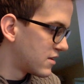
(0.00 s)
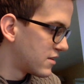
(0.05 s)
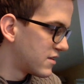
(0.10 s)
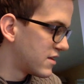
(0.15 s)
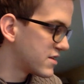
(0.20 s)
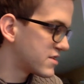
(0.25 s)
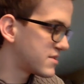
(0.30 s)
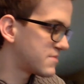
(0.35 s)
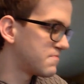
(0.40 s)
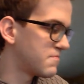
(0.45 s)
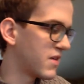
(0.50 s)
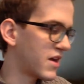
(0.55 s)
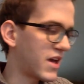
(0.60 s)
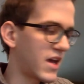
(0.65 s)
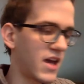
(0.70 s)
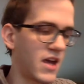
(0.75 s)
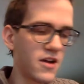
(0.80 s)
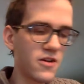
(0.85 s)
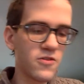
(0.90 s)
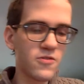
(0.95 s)
This
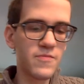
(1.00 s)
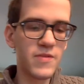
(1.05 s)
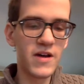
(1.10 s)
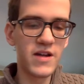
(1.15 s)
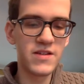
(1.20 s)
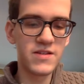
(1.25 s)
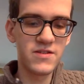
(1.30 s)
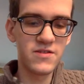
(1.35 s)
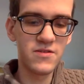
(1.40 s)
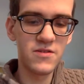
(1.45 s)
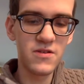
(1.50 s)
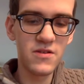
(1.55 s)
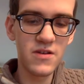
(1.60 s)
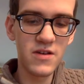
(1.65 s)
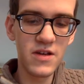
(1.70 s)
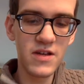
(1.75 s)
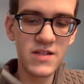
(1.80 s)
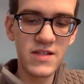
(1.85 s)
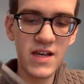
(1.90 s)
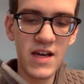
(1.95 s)
mechanical pencil
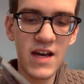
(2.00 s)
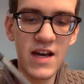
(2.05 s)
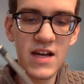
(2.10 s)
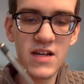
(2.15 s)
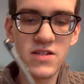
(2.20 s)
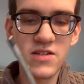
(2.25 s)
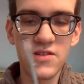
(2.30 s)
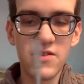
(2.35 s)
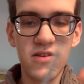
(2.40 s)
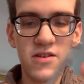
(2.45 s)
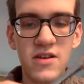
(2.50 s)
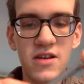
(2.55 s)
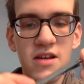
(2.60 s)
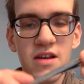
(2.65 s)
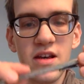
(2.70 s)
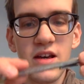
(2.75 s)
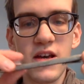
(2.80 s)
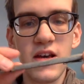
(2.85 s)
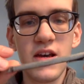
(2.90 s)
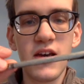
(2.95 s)
is actually